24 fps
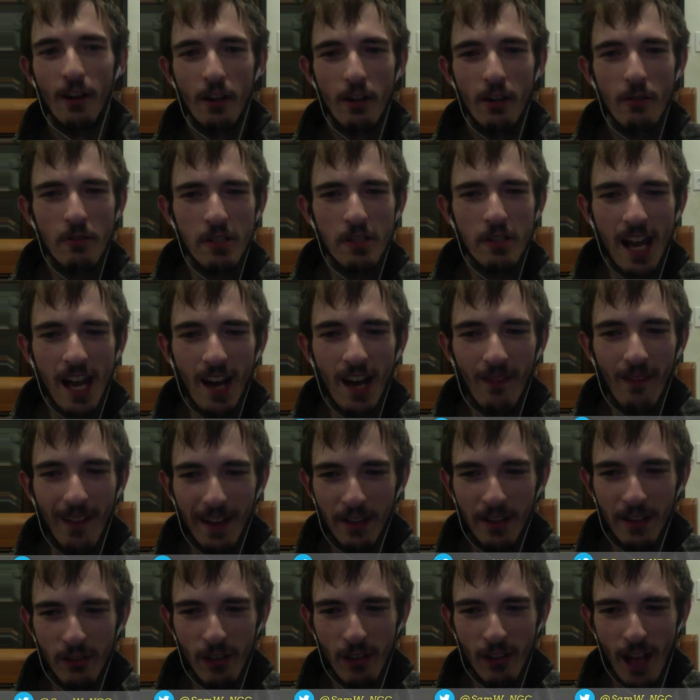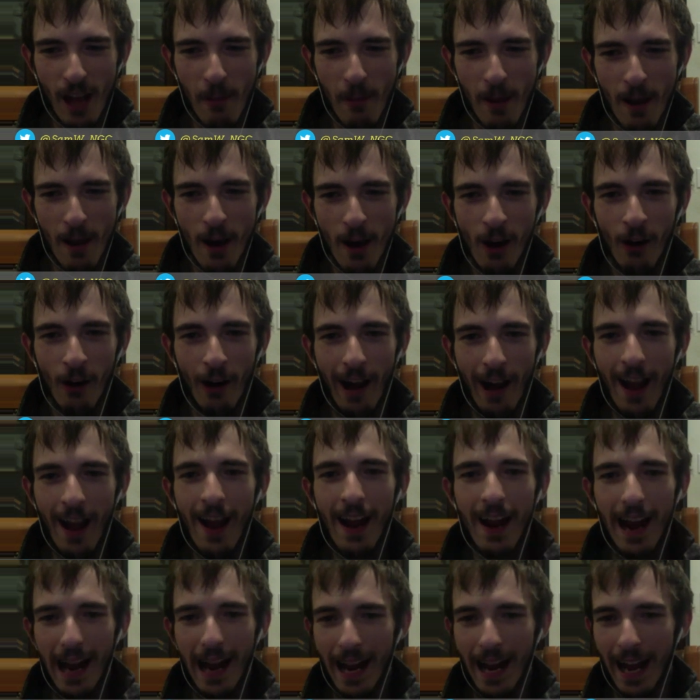You sound like Sam Hill.
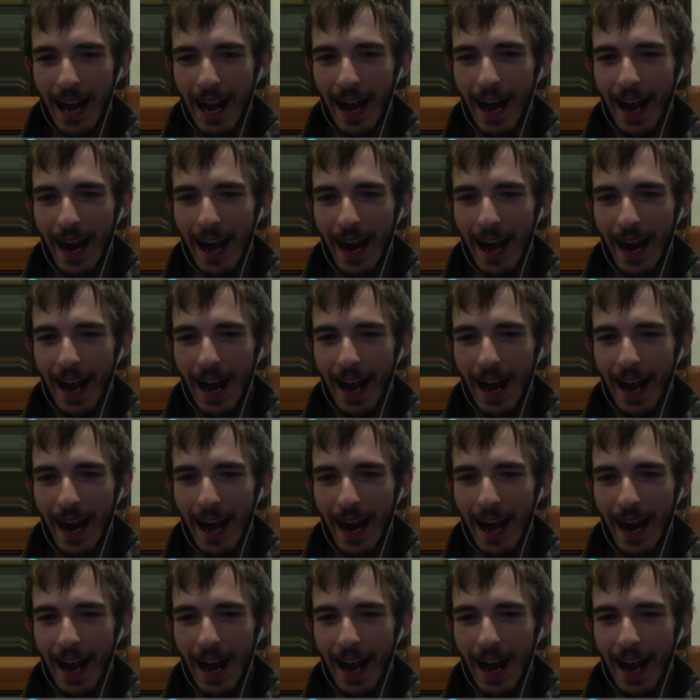Hey,